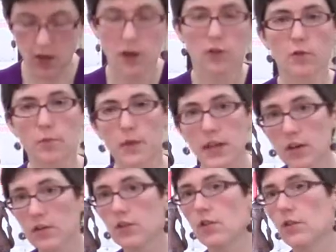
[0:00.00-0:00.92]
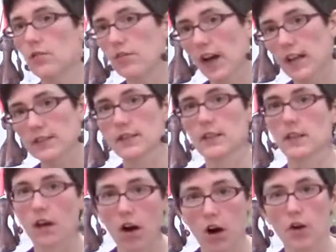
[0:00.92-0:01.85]
From here you can facet and
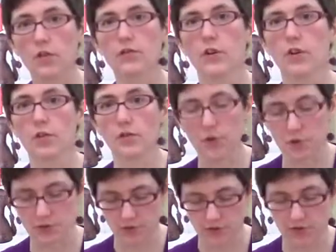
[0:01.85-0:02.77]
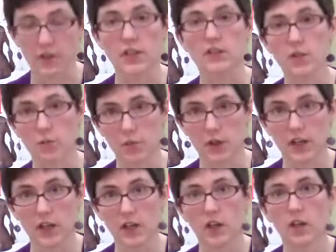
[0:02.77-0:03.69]
carve and all of those sorts of things that we
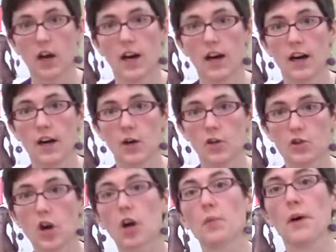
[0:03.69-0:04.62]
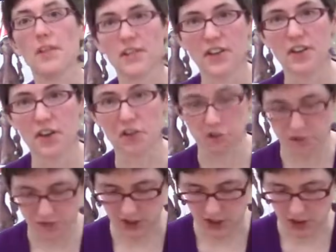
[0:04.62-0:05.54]
uh, talk about in other
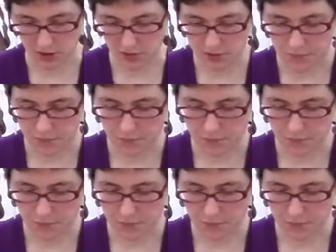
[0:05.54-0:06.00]
videos.